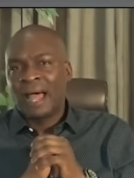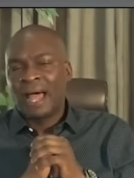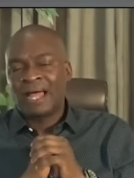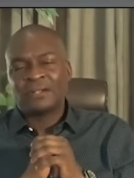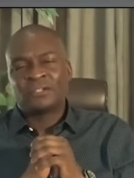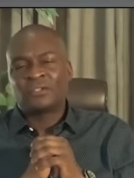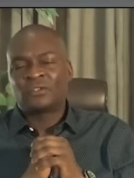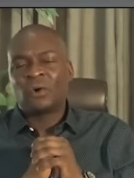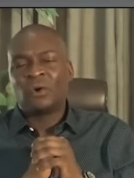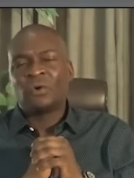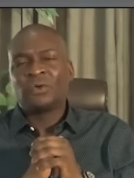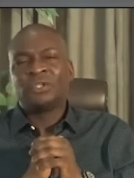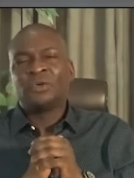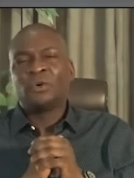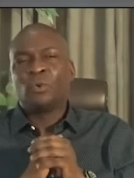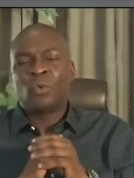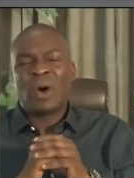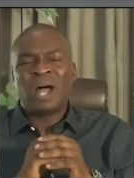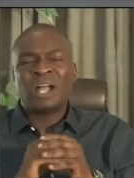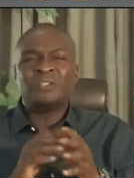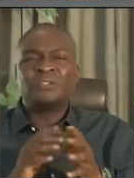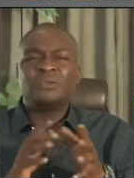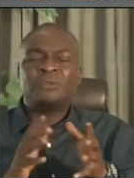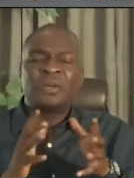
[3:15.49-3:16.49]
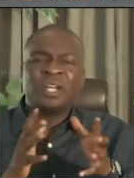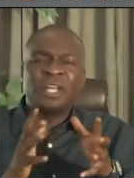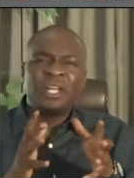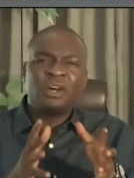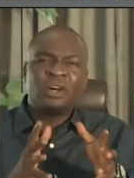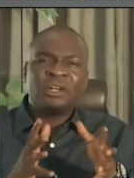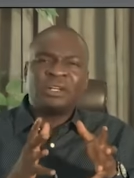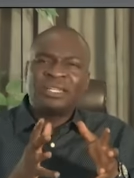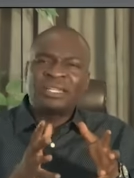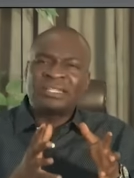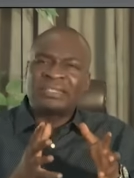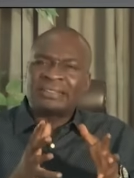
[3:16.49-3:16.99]
And so, you want to
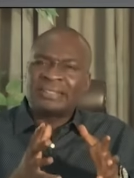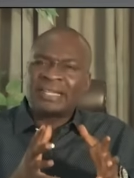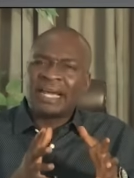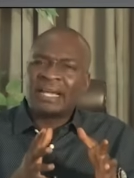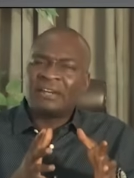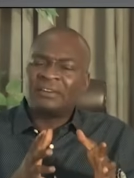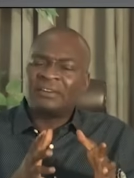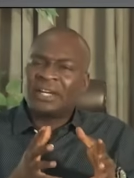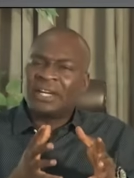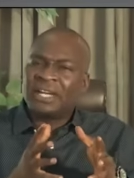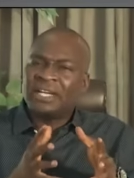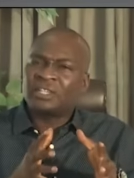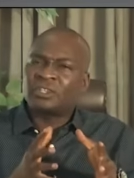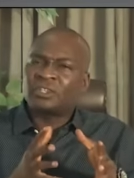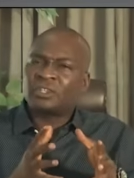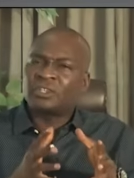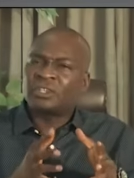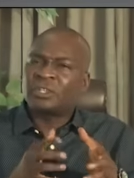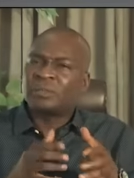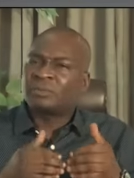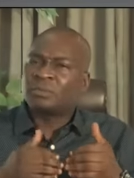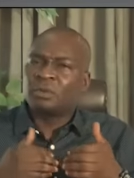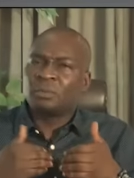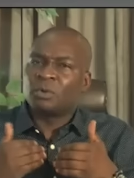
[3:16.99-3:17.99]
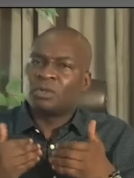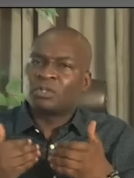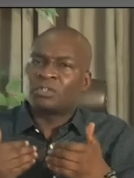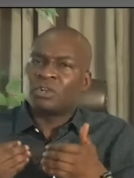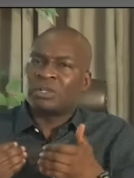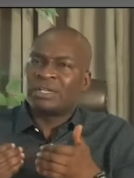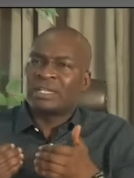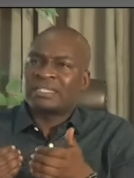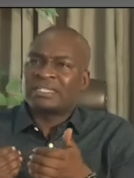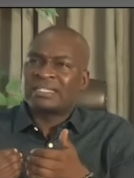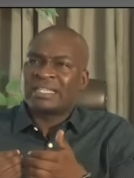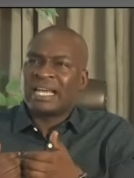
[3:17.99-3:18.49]
really understand relationships, you
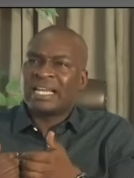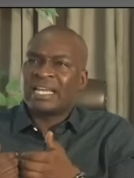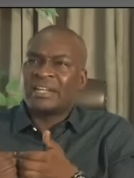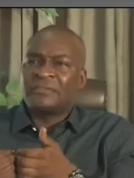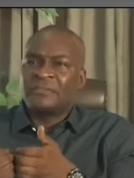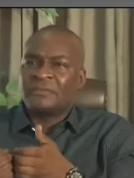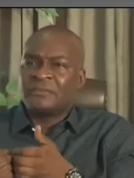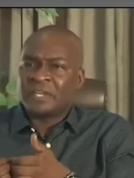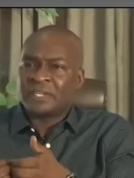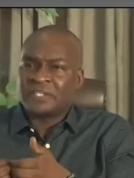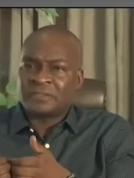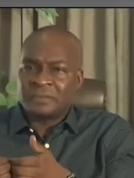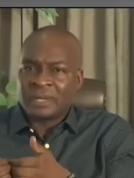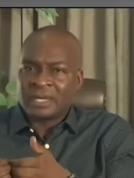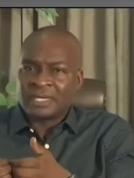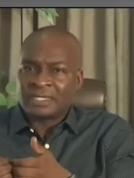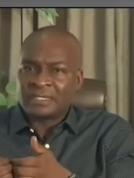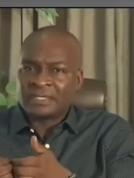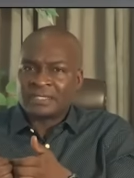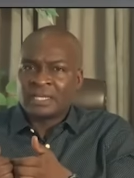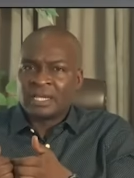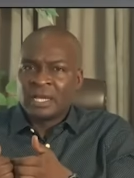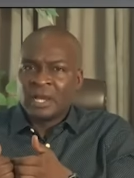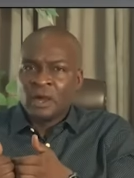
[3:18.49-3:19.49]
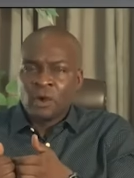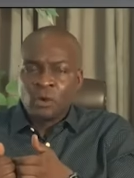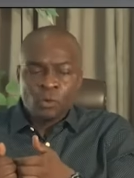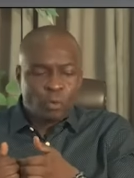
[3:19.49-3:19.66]
must understand investments.